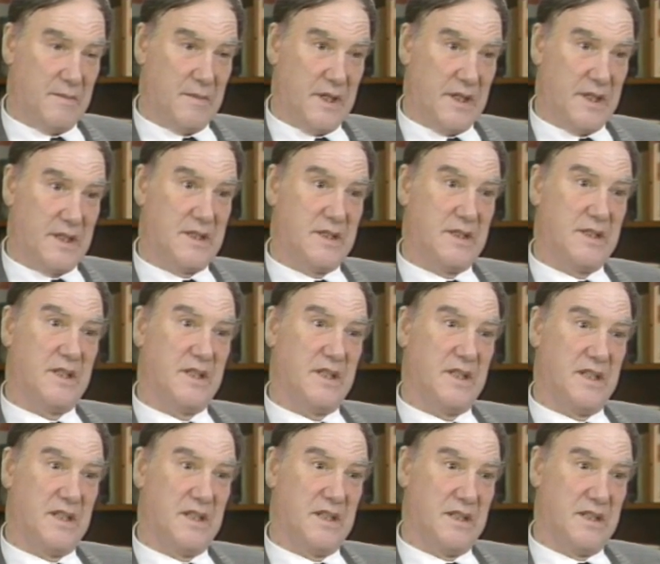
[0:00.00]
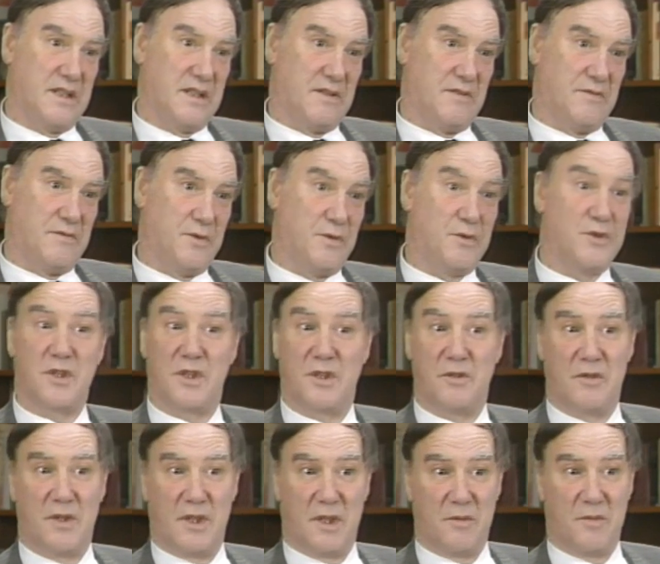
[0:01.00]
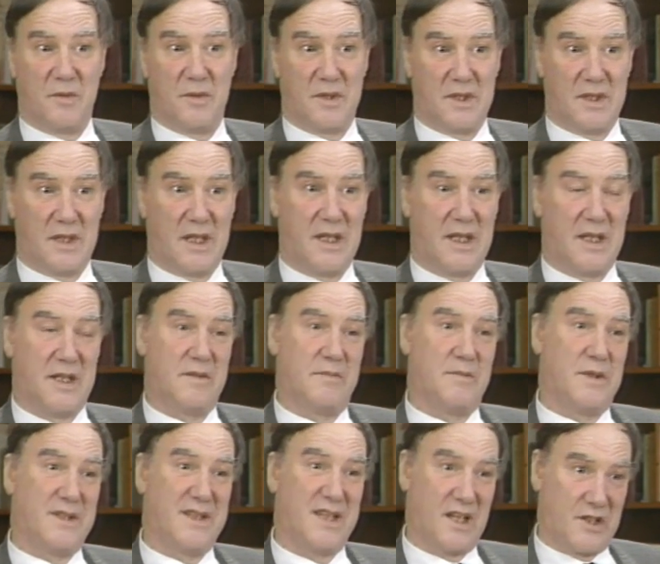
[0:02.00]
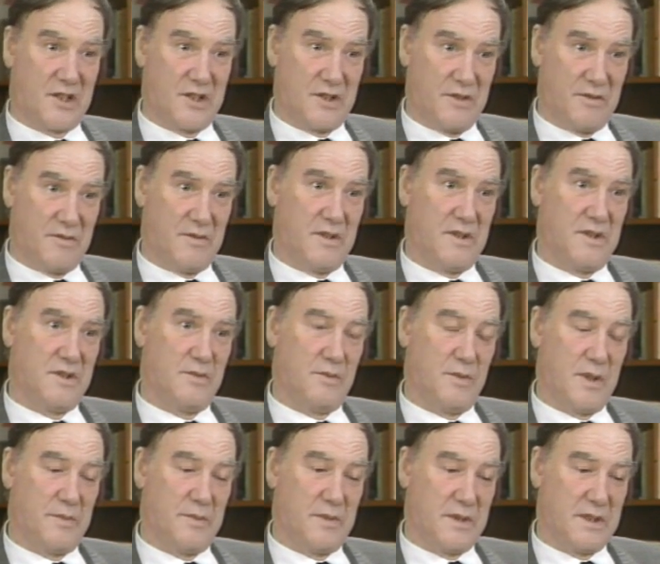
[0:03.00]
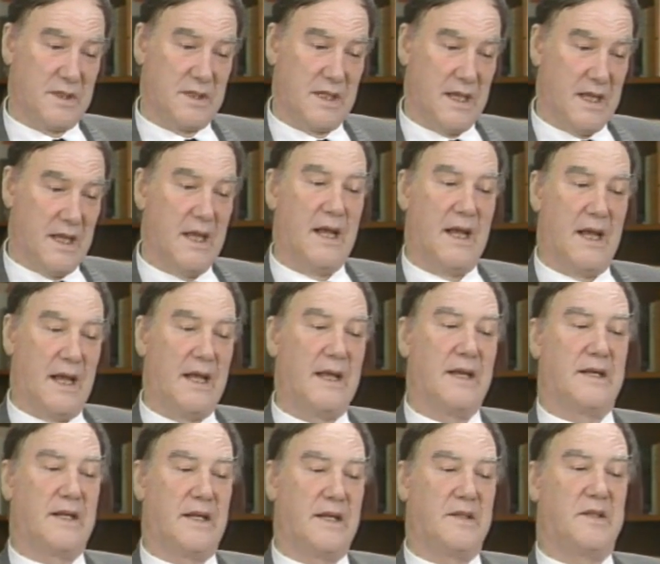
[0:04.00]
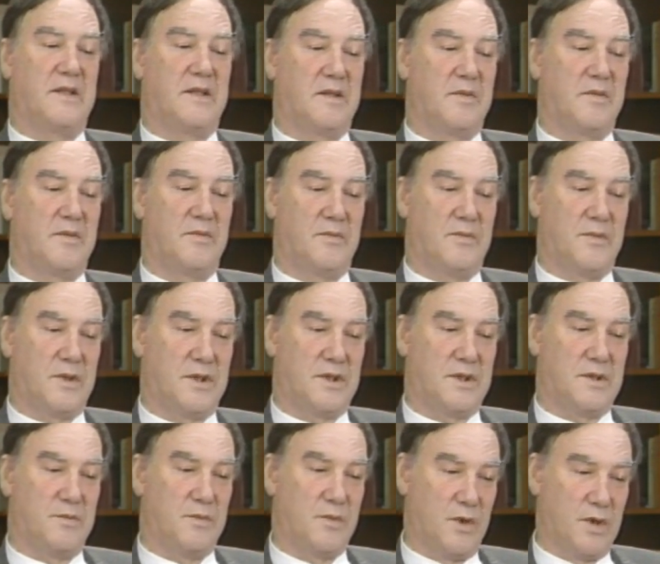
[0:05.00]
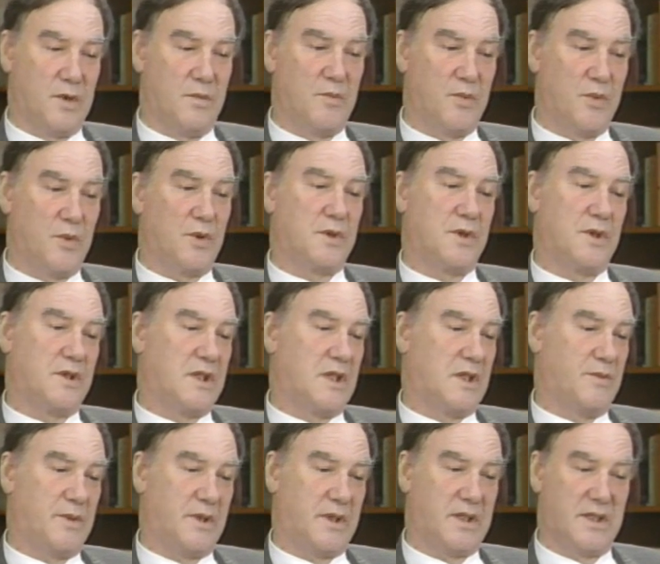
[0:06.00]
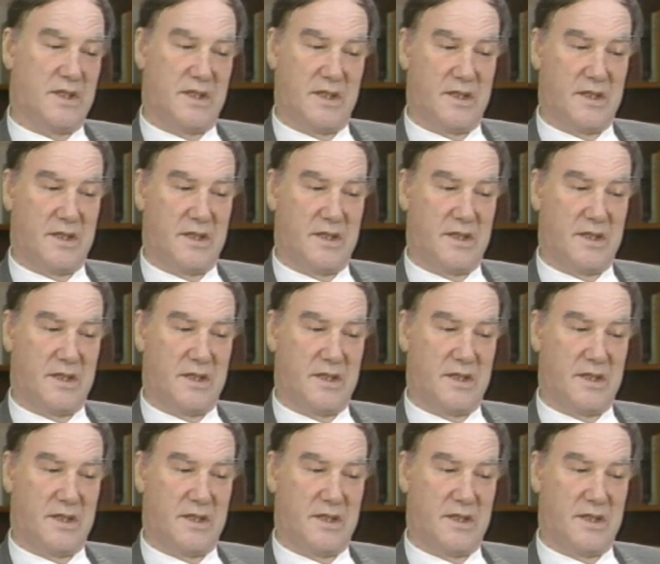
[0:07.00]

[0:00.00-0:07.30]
place the future development and production of these weapons and I think what's more important that we can